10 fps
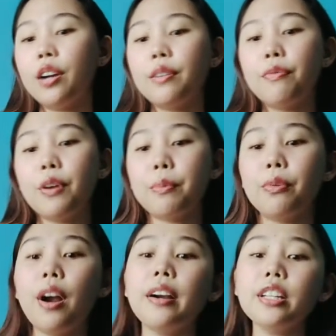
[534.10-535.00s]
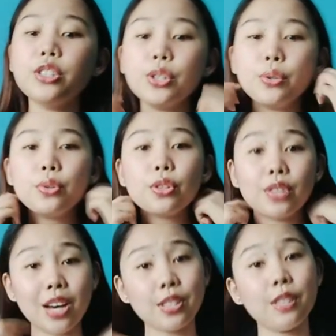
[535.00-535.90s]
An upgraded Raspberry
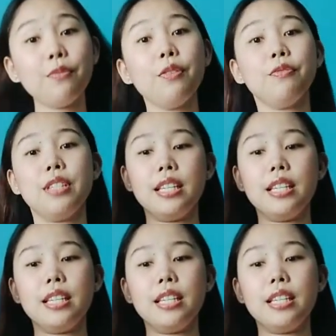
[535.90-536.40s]
Pi